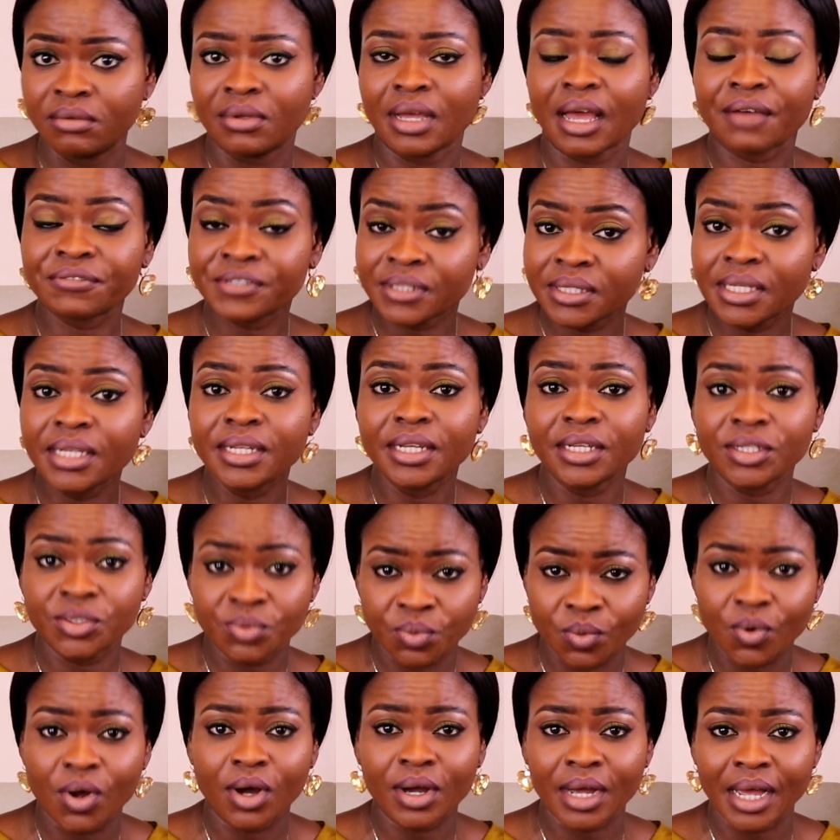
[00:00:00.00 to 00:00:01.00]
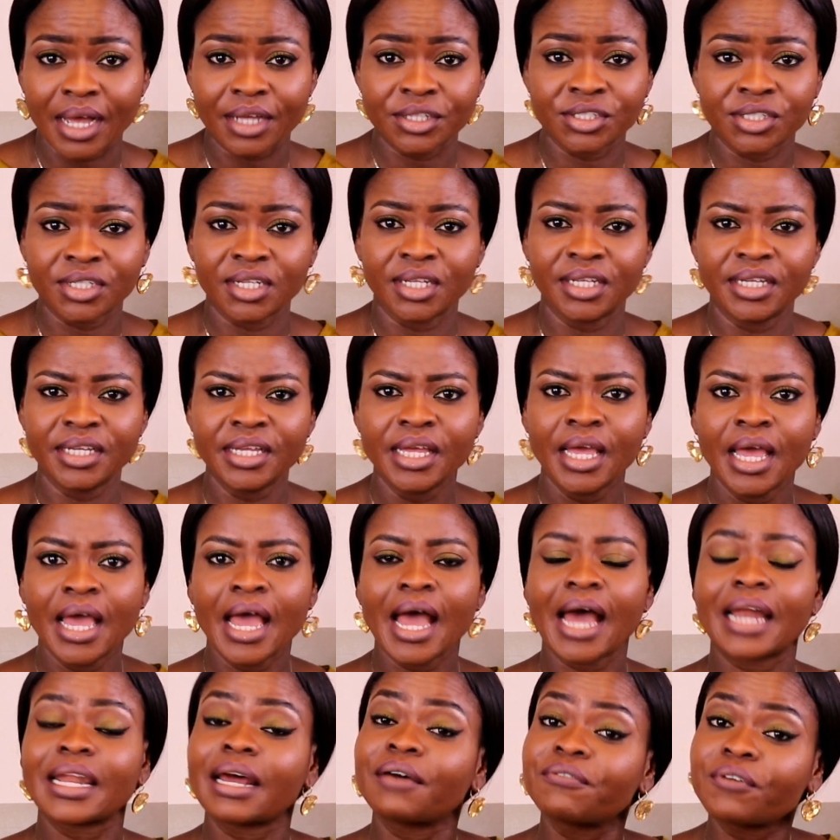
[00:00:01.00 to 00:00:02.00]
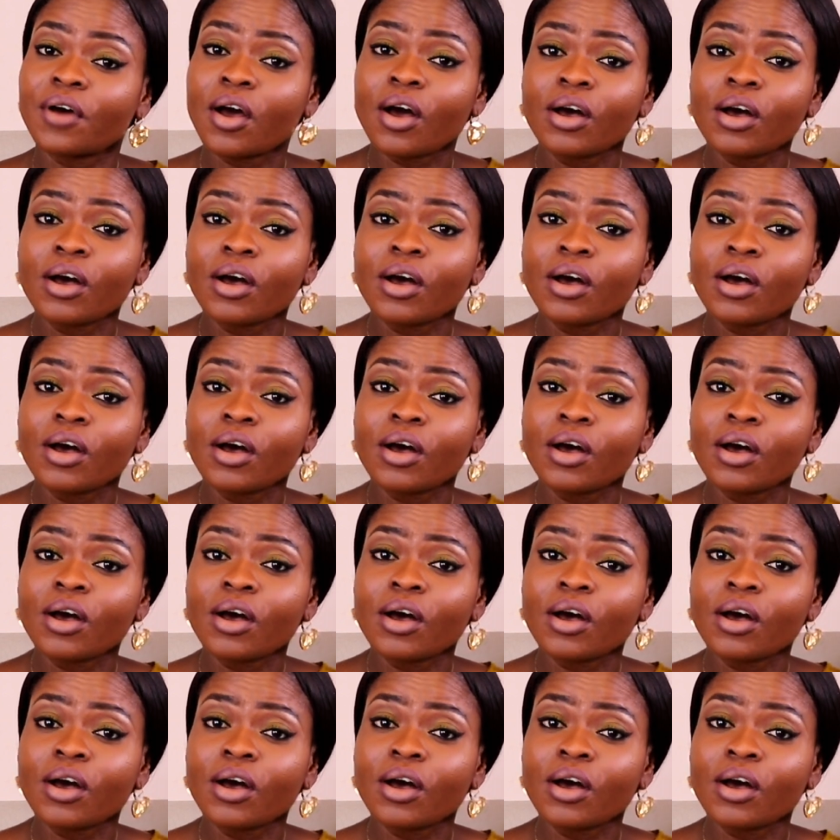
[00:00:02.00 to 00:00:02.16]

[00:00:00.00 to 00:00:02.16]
I've seen it work actually, and I've